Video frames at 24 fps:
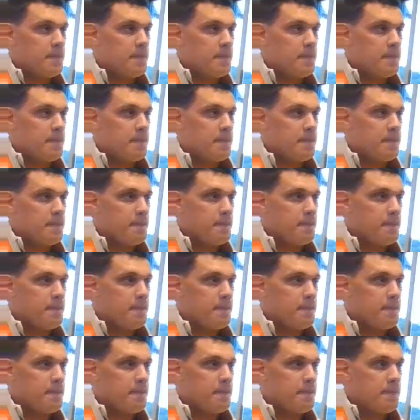
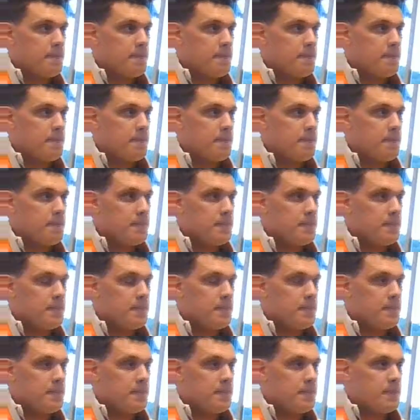
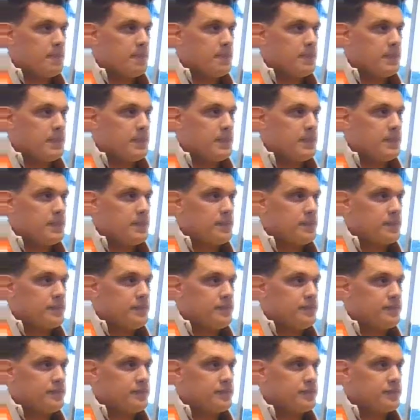
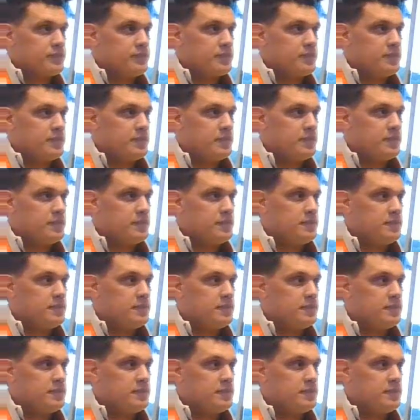
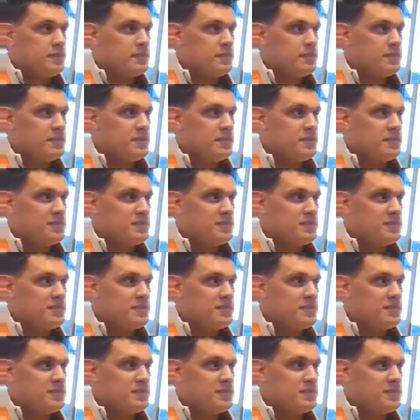No words are spoken by the person on screen.